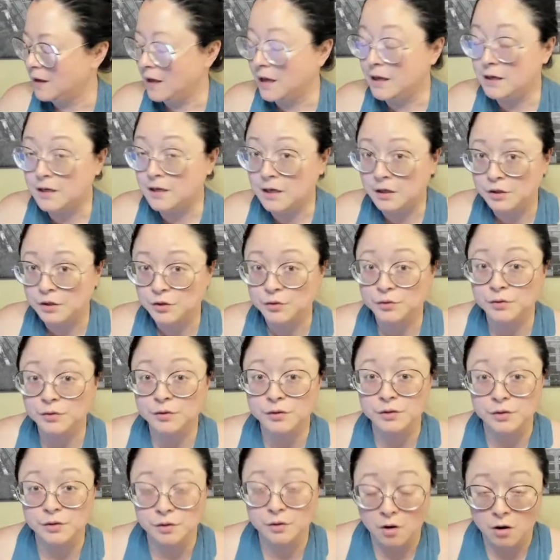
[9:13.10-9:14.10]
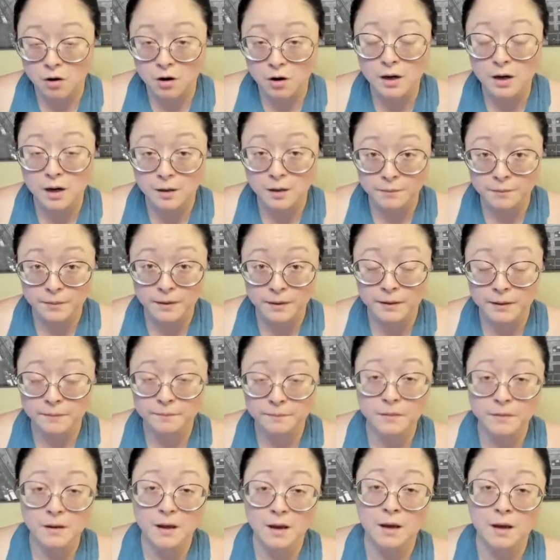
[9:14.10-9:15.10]
Industrial Cigar Company.
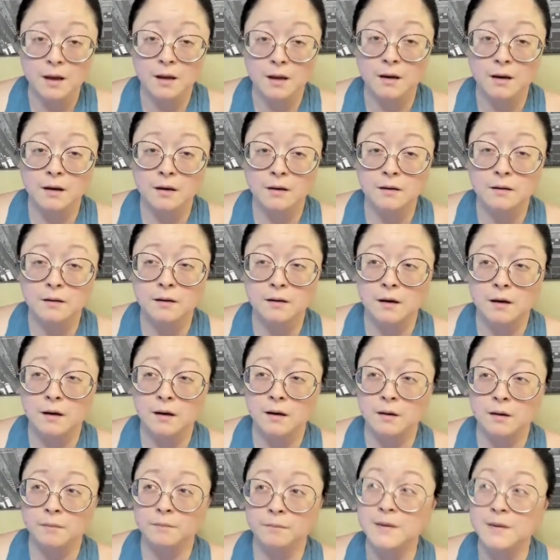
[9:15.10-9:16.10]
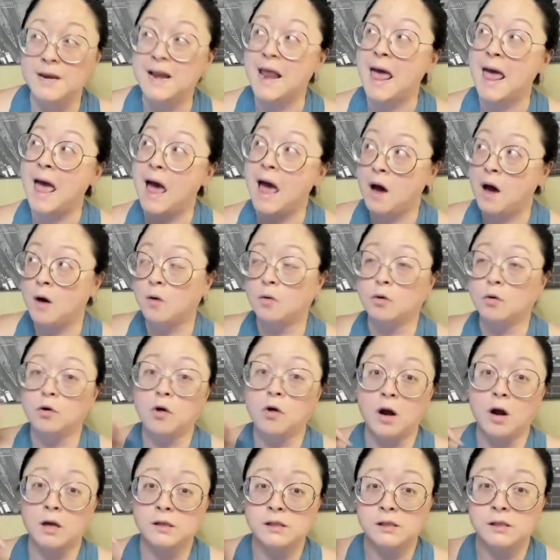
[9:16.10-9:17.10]
And now
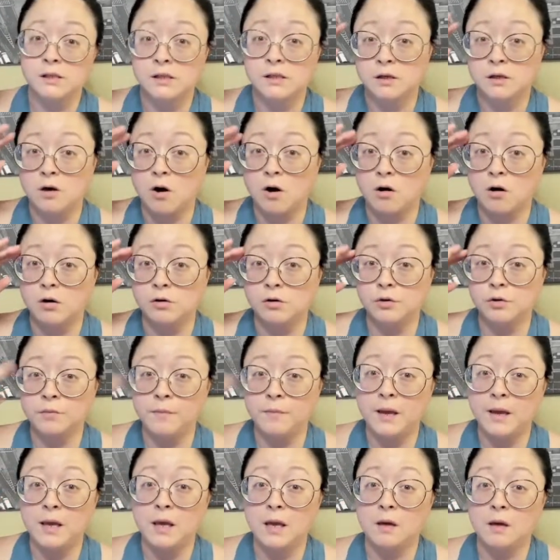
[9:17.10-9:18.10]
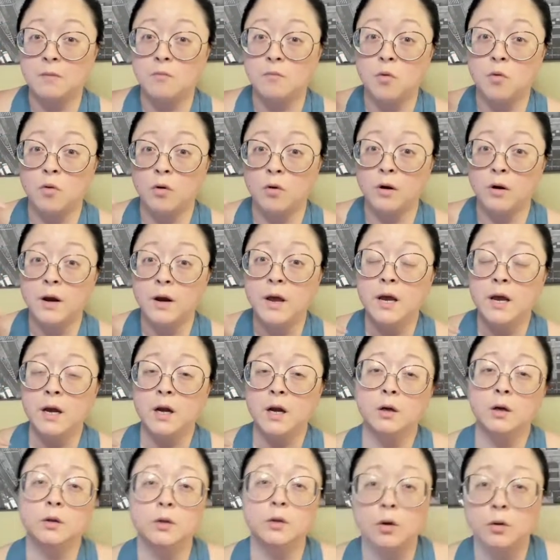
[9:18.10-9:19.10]
Crux cigars are making it more
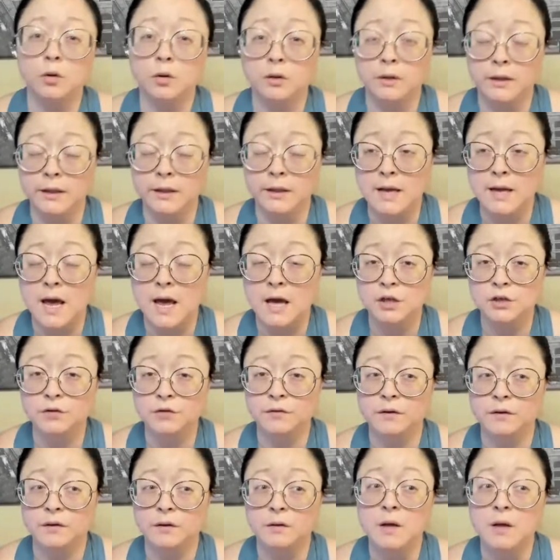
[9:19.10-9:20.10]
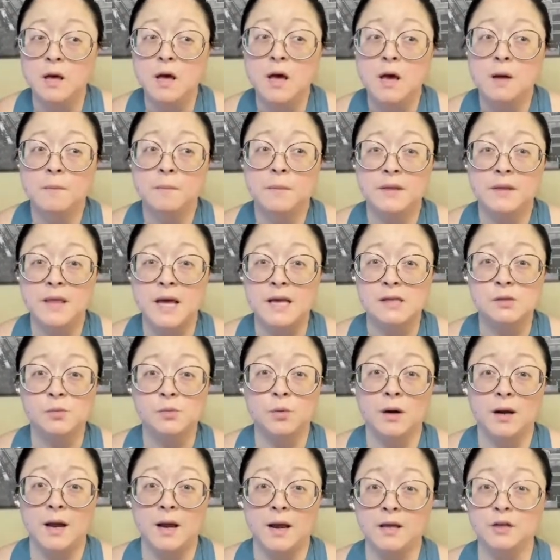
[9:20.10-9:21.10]
here locally in Nashville. But that's
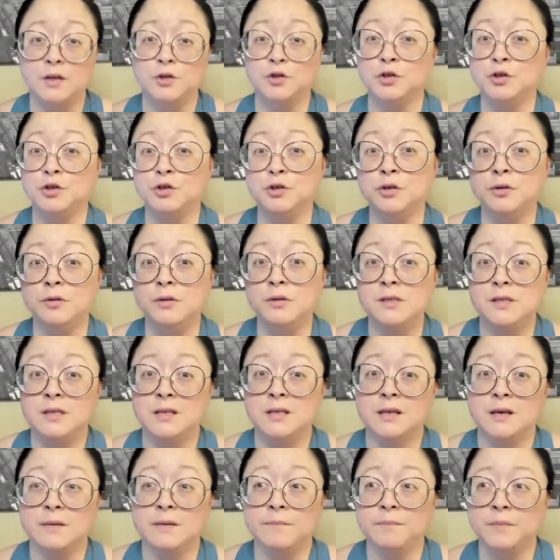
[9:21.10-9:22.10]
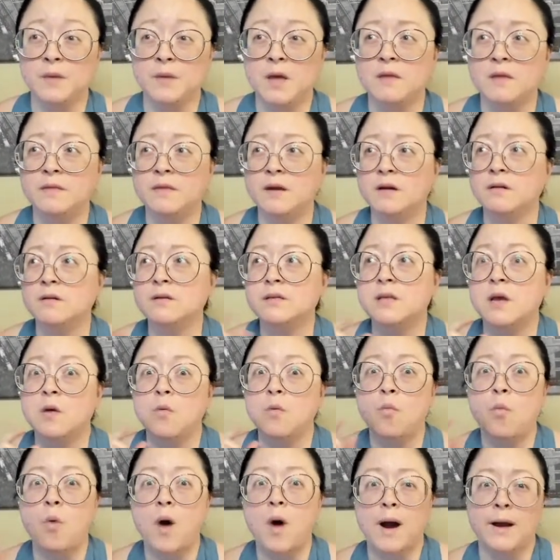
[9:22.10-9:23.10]
where I got introduced to them. And there is a
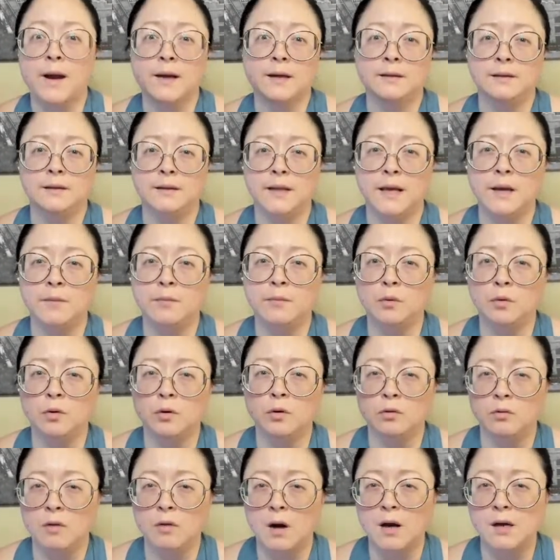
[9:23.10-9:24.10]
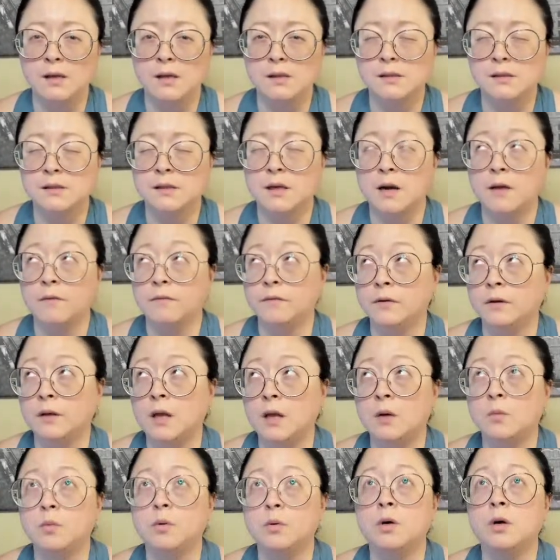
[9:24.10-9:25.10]
white label Crux that I feel
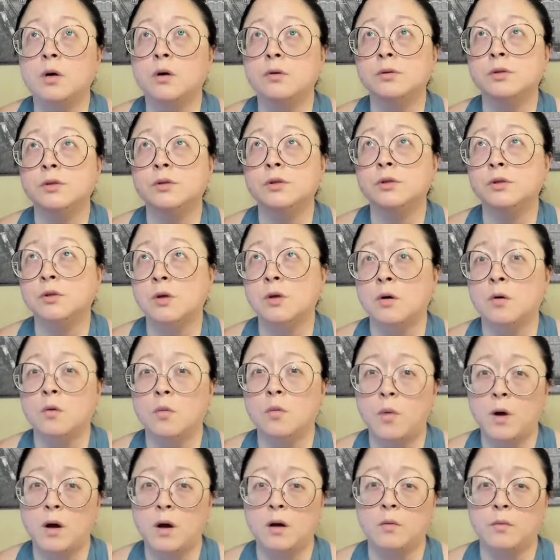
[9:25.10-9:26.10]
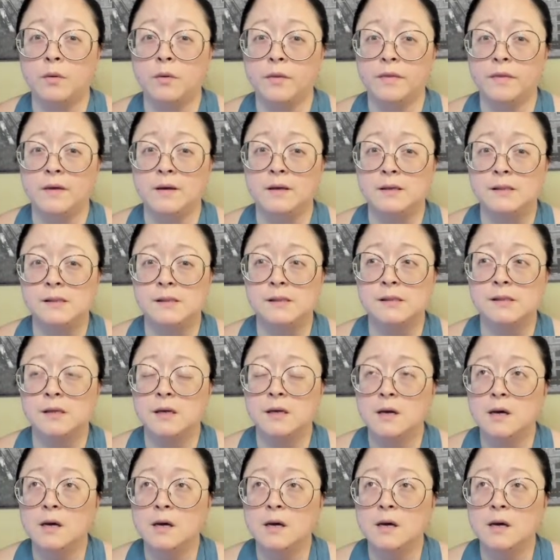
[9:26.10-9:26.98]
like would go so well with this.